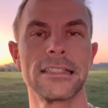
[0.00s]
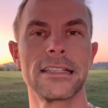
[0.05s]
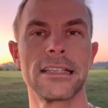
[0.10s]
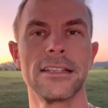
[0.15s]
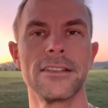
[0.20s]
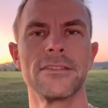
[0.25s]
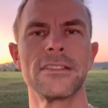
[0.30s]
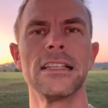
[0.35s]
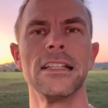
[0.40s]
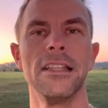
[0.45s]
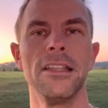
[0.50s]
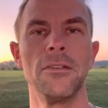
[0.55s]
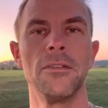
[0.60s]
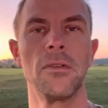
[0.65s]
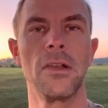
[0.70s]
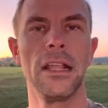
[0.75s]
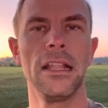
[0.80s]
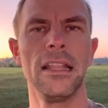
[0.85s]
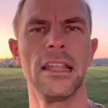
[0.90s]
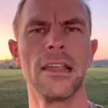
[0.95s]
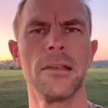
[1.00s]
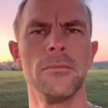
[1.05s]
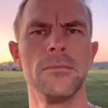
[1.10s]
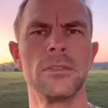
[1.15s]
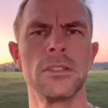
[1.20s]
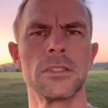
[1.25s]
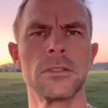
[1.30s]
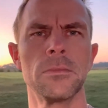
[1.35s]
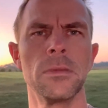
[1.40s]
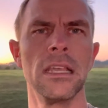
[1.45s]
kind of silly, right? Like I'm
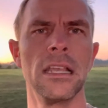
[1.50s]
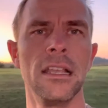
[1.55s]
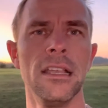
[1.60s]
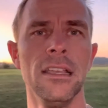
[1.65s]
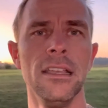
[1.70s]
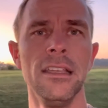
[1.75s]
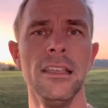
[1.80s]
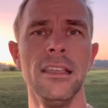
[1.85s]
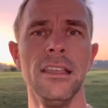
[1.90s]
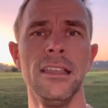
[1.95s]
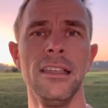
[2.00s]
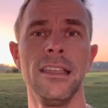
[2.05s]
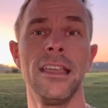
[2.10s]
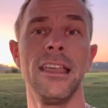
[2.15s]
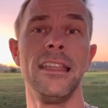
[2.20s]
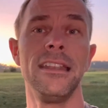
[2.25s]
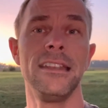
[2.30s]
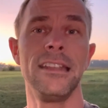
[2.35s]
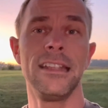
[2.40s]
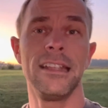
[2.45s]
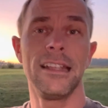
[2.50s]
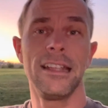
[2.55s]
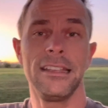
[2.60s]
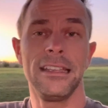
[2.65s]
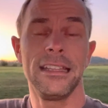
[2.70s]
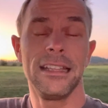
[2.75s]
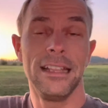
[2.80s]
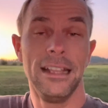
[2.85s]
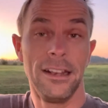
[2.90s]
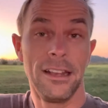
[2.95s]
just being, and I
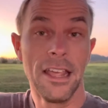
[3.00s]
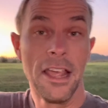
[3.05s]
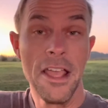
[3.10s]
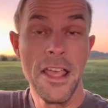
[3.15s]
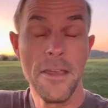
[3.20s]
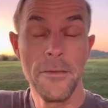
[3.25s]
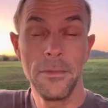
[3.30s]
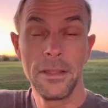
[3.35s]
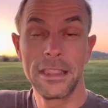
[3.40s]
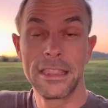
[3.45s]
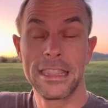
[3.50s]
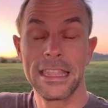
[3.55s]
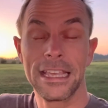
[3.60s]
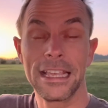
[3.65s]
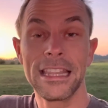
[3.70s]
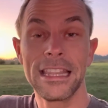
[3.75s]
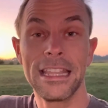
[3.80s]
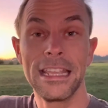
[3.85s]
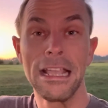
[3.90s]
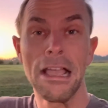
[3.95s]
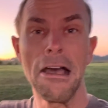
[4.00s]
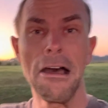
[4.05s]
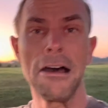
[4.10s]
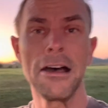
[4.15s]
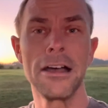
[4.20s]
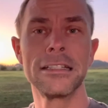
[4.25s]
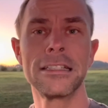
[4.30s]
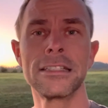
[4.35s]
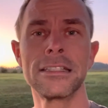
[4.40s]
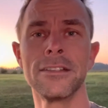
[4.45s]
mean, think of the
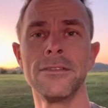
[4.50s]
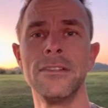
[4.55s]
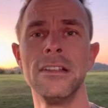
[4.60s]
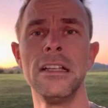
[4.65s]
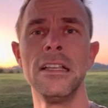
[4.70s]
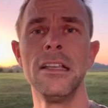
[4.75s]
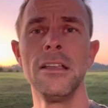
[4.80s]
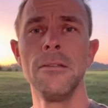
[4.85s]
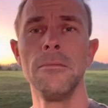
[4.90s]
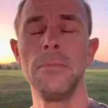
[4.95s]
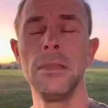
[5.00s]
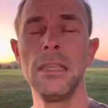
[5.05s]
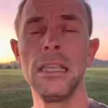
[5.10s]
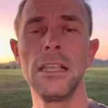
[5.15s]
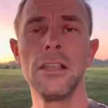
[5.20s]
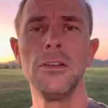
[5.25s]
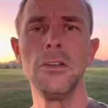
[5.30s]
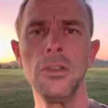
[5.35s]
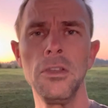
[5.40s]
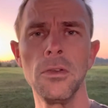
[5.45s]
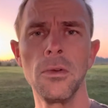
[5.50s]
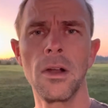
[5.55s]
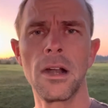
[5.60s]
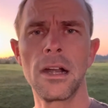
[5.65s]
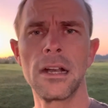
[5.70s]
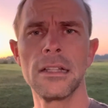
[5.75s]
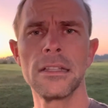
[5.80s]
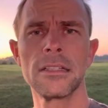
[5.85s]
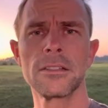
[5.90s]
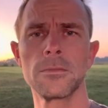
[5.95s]
odds of being who you
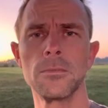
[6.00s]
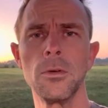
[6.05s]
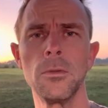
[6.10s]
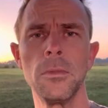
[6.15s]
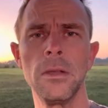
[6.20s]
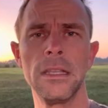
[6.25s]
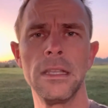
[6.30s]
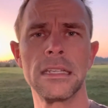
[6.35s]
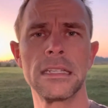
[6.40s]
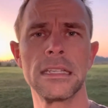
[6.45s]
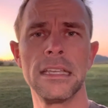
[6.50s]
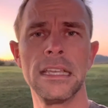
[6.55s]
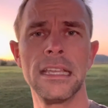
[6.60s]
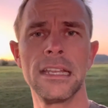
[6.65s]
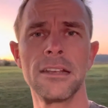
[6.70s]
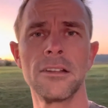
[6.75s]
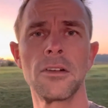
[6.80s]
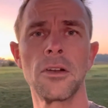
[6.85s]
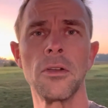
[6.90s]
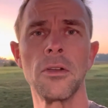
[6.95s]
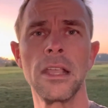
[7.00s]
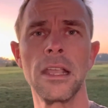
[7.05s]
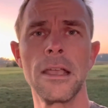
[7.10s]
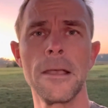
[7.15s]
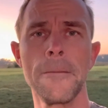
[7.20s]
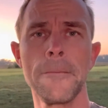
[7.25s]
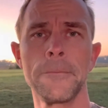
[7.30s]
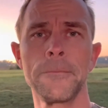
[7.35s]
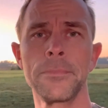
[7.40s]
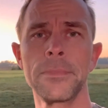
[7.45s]
are at this moment and growing
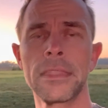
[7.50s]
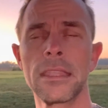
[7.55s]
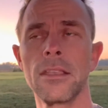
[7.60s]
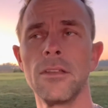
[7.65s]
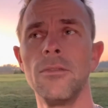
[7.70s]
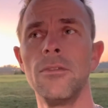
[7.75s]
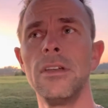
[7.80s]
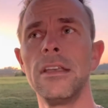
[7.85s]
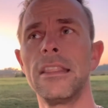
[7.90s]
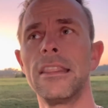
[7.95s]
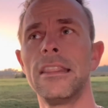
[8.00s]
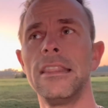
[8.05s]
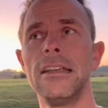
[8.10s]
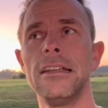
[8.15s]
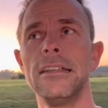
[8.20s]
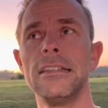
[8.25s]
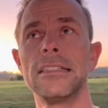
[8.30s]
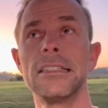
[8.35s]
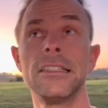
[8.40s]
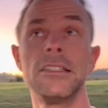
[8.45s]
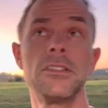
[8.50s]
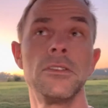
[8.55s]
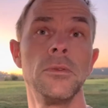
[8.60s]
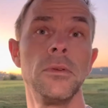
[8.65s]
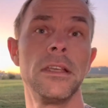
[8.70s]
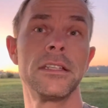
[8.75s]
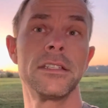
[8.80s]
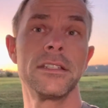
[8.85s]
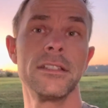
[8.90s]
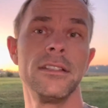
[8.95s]
up with the
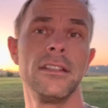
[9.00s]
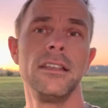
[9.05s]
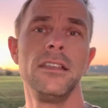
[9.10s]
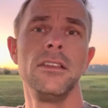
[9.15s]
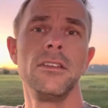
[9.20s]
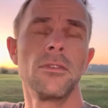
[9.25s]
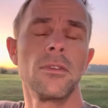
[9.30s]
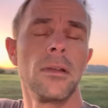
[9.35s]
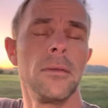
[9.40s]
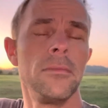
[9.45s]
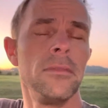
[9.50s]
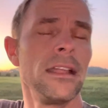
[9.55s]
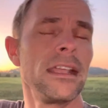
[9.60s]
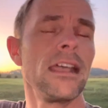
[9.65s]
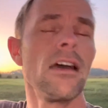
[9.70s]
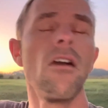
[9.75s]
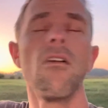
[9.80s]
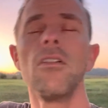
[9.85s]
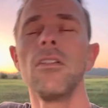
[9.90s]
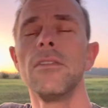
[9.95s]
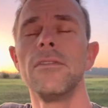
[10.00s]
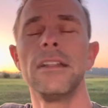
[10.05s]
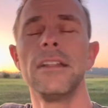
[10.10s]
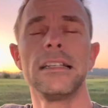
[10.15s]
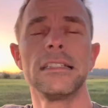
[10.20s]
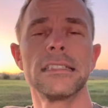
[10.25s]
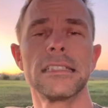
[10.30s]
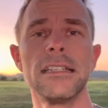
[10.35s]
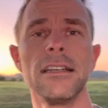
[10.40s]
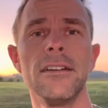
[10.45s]
situation that you grew up, like all of
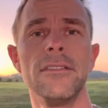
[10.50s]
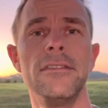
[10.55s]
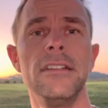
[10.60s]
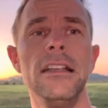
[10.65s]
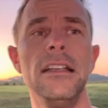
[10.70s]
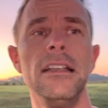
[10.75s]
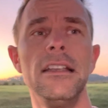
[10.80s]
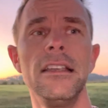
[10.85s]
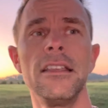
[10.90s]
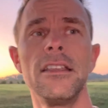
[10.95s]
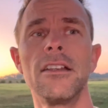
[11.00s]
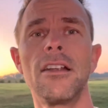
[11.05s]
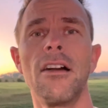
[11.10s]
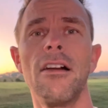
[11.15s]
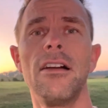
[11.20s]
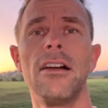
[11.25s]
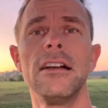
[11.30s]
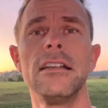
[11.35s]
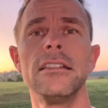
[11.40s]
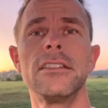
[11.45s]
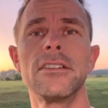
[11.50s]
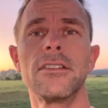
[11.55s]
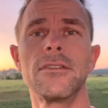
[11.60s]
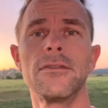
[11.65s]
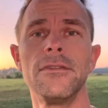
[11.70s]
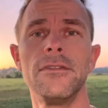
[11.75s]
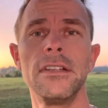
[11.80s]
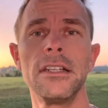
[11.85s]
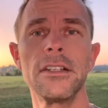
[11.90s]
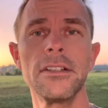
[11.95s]
that stuff. Your odds are
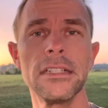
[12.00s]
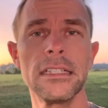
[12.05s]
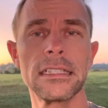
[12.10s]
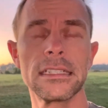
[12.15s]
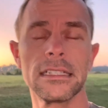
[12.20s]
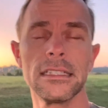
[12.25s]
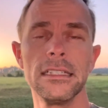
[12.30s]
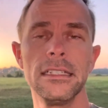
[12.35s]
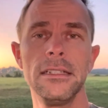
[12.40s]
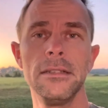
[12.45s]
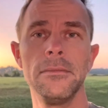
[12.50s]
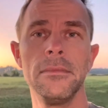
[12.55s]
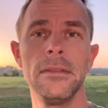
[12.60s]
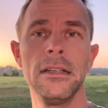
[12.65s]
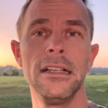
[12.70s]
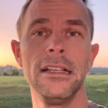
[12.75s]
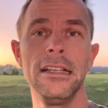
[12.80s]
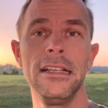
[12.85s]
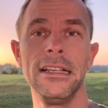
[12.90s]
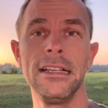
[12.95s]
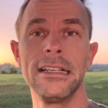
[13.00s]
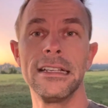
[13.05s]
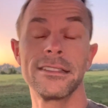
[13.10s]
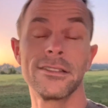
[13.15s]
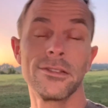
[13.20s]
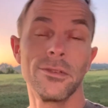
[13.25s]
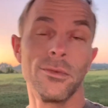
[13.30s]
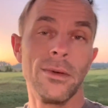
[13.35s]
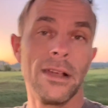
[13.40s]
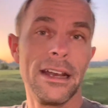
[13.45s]
very slim. And
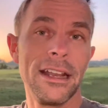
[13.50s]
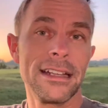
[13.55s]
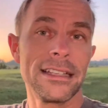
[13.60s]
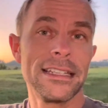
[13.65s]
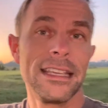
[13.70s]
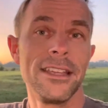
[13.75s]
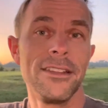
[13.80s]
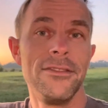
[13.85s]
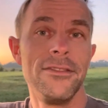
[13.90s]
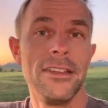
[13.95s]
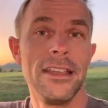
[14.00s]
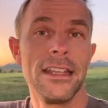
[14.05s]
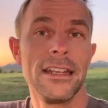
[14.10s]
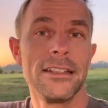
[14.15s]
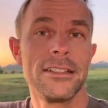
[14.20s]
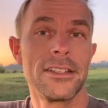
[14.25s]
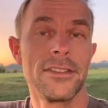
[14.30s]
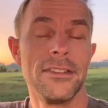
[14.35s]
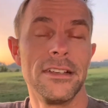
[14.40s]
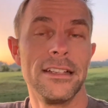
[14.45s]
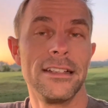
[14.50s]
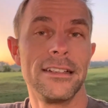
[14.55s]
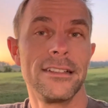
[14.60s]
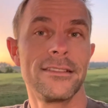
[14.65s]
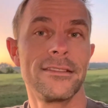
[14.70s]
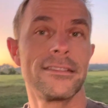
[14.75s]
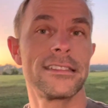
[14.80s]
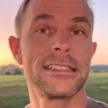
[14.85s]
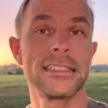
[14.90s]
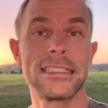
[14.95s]
so why not take advantage of it?
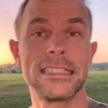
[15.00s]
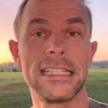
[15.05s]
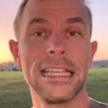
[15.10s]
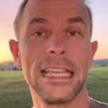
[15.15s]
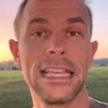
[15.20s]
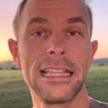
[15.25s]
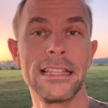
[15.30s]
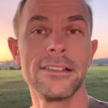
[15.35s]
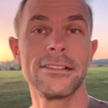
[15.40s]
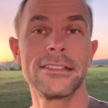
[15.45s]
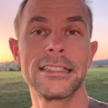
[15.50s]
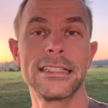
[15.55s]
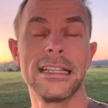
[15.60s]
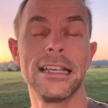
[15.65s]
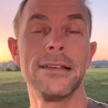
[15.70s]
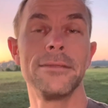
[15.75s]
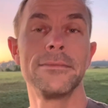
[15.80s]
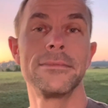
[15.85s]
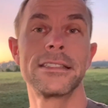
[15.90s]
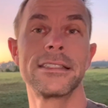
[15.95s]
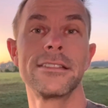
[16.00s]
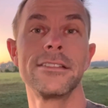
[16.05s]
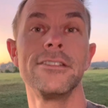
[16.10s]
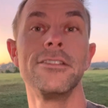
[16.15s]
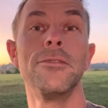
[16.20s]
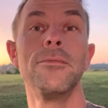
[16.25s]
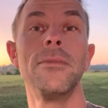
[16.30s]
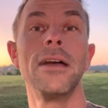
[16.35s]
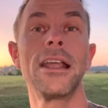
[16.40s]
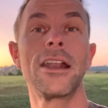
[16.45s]
Just take those steps
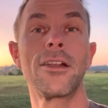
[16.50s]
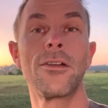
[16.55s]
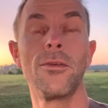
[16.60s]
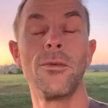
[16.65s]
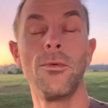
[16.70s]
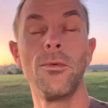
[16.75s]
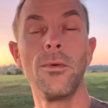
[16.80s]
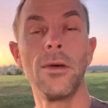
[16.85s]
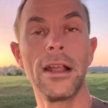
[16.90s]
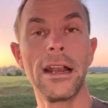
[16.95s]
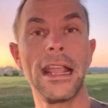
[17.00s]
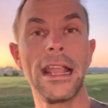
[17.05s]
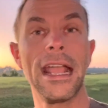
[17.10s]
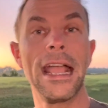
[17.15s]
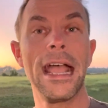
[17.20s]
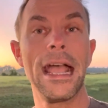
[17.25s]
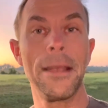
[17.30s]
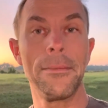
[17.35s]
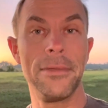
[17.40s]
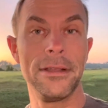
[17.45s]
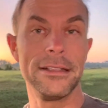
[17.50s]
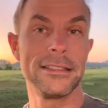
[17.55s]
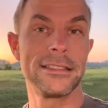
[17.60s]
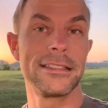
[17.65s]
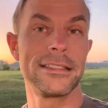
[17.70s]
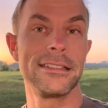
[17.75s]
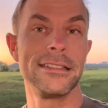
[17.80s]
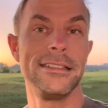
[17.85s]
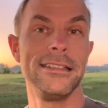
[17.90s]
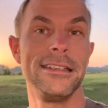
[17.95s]
no matter what
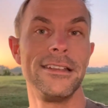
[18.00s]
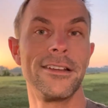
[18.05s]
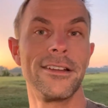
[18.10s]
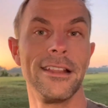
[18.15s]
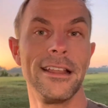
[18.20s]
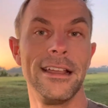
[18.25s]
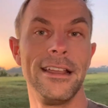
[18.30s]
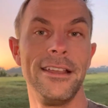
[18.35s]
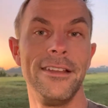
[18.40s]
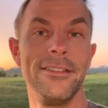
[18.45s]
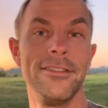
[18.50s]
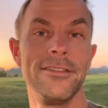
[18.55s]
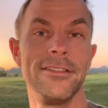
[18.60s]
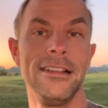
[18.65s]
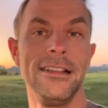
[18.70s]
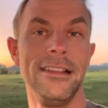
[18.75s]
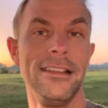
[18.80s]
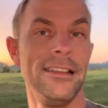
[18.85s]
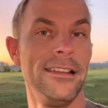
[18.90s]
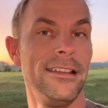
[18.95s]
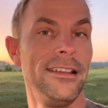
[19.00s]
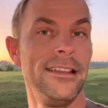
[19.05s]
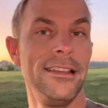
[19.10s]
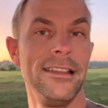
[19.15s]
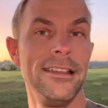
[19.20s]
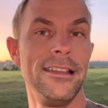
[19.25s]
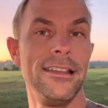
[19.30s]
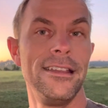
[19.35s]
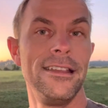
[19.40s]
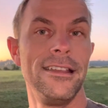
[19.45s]
happens in your life.
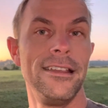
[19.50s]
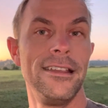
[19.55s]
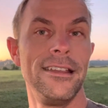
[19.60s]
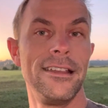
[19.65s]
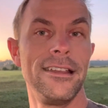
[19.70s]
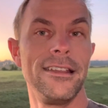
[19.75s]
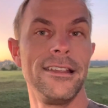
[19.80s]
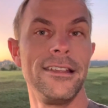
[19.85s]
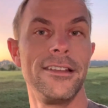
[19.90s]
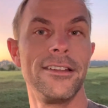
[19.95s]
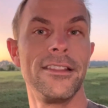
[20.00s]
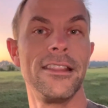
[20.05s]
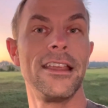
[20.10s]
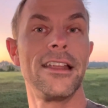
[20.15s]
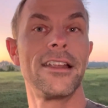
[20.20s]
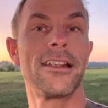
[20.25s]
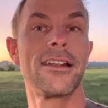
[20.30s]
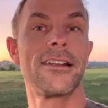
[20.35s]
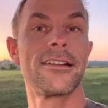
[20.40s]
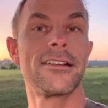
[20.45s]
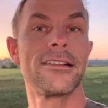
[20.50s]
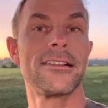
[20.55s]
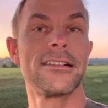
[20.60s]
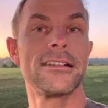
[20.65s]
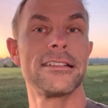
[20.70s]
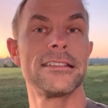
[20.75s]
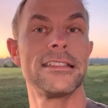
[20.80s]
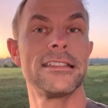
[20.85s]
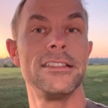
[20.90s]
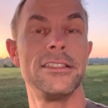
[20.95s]
You're there
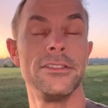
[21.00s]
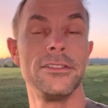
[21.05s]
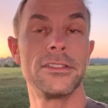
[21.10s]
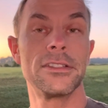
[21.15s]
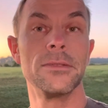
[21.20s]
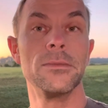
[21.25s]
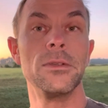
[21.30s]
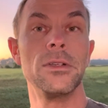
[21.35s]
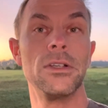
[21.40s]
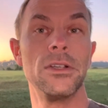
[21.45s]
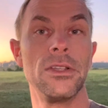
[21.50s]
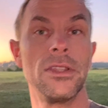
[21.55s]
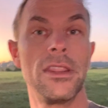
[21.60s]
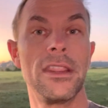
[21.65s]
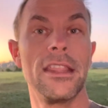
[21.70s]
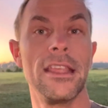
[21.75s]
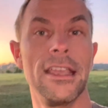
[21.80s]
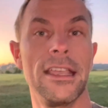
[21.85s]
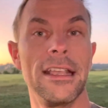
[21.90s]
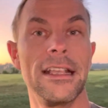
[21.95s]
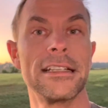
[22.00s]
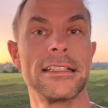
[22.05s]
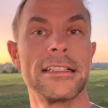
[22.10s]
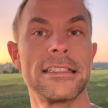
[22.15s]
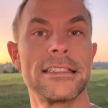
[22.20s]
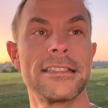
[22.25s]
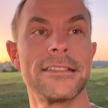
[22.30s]
to do some good things.